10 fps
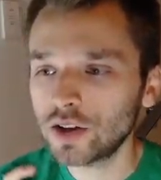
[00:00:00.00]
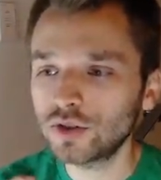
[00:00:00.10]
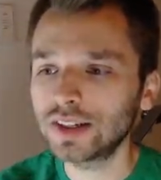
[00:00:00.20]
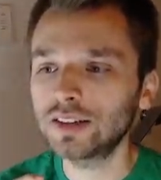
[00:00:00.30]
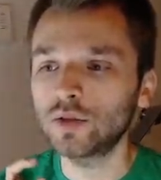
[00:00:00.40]

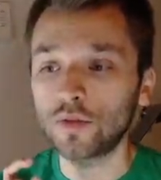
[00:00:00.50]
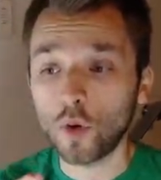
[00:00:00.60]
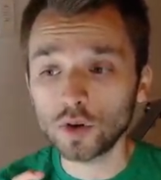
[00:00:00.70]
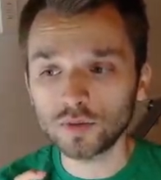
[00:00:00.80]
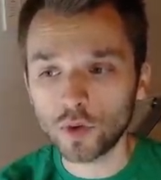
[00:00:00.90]
using the
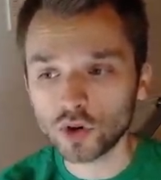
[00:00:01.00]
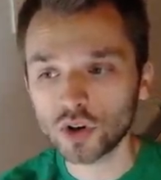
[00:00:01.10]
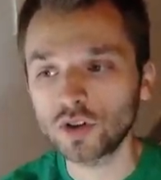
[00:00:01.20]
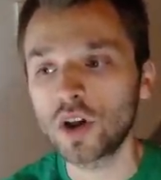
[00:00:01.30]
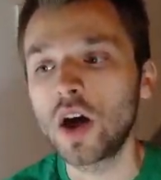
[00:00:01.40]
first
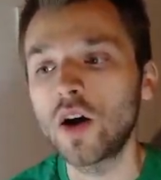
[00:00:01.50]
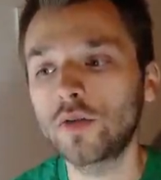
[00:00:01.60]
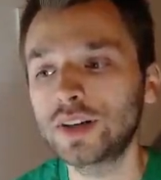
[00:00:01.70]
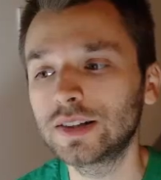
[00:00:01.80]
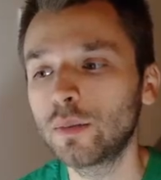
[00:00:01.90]
version
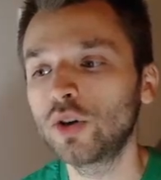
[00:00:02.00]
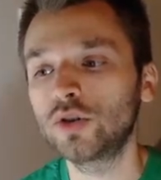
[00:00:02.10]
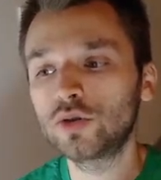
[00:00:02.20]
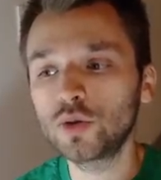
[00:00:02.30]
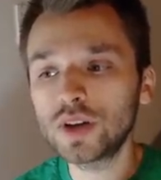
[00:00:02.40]
of this mod
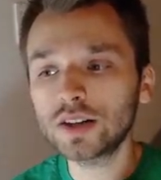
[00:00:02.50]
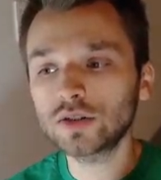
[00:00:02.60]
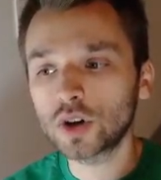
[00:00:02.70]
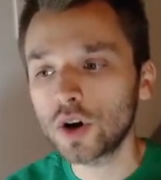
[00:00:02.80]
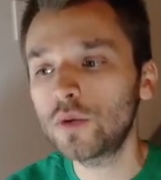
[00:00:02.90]
2
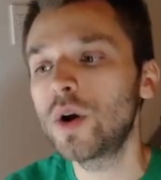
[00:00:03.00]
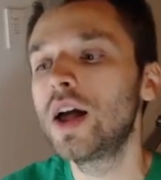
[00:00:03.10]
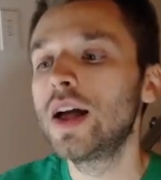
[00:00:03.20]
years ago,